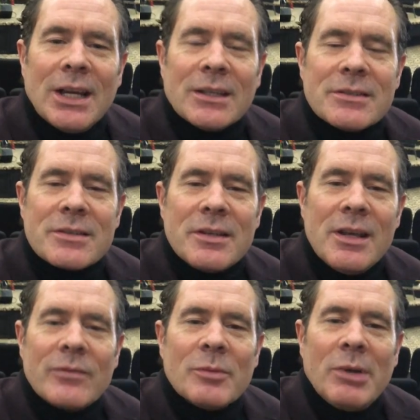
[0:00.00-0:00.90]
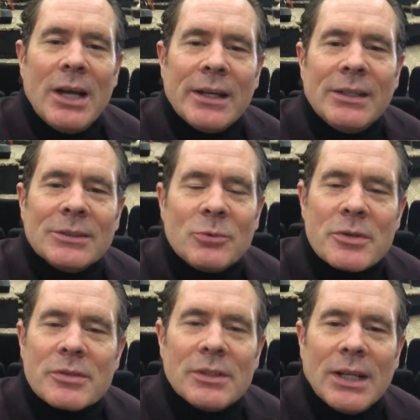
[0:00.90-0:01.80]
I could see everybody,
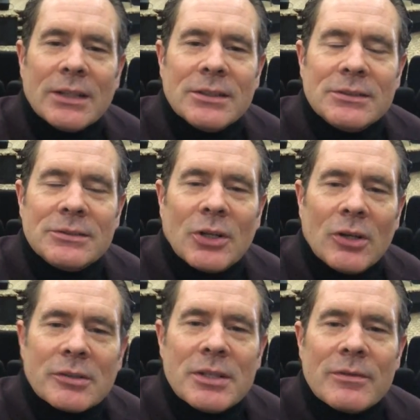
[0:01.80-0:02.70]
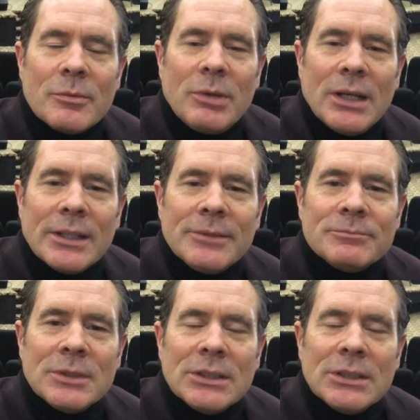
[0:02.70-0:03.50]
wishing I could talk to everybody.